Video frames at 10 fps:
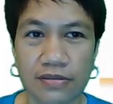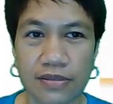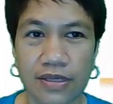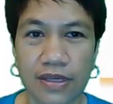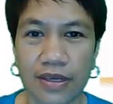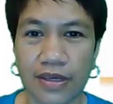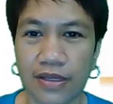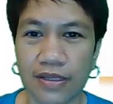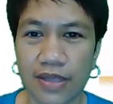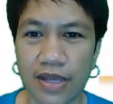
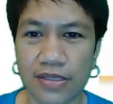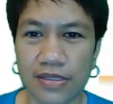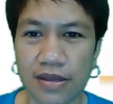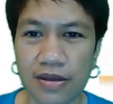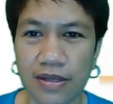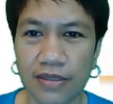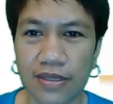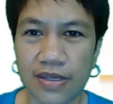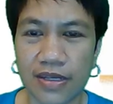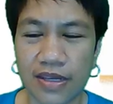Okay, that's
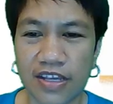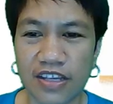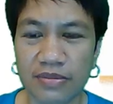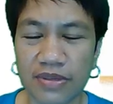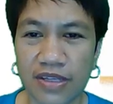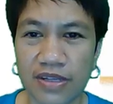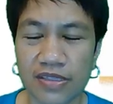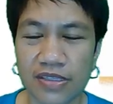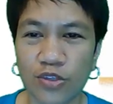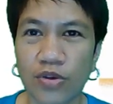the
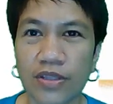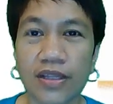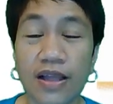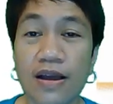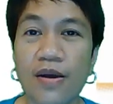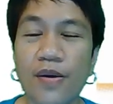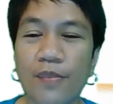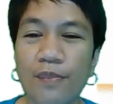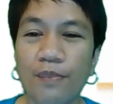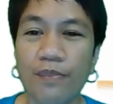ingredients. Itu adalah
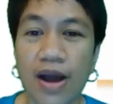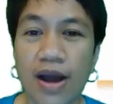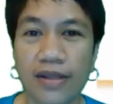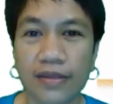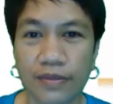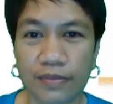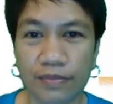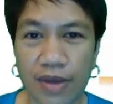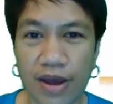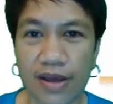
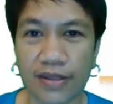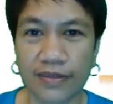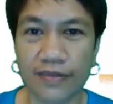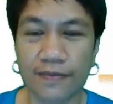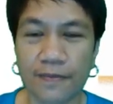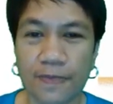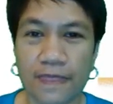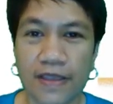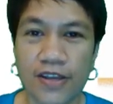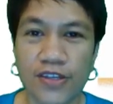bahan-bahan.
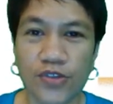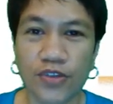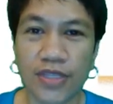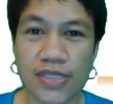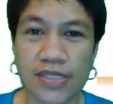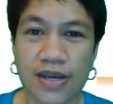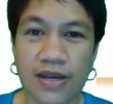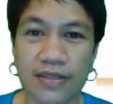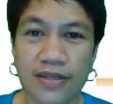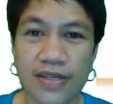So these
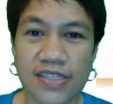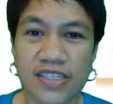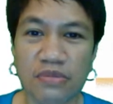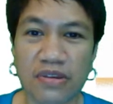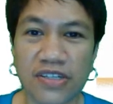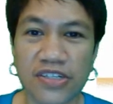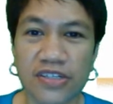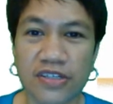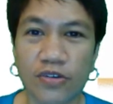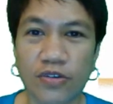are the
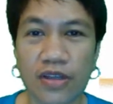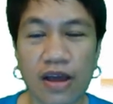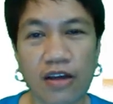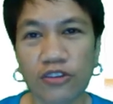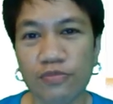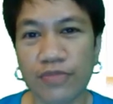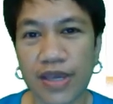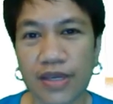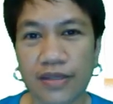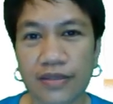instruction on how to
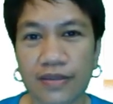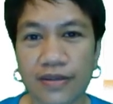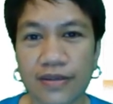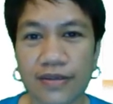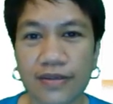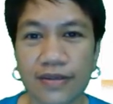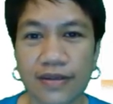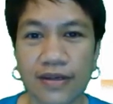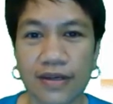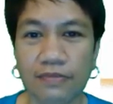make the
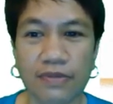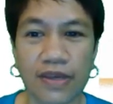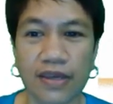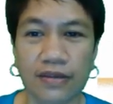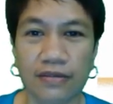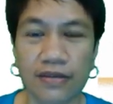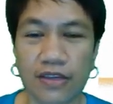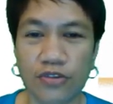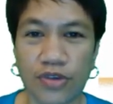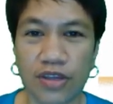cupcake.
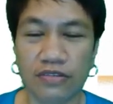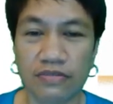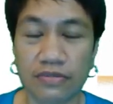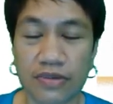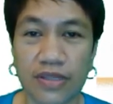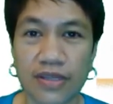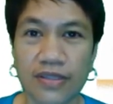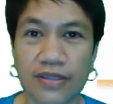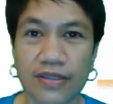Okay, you can read it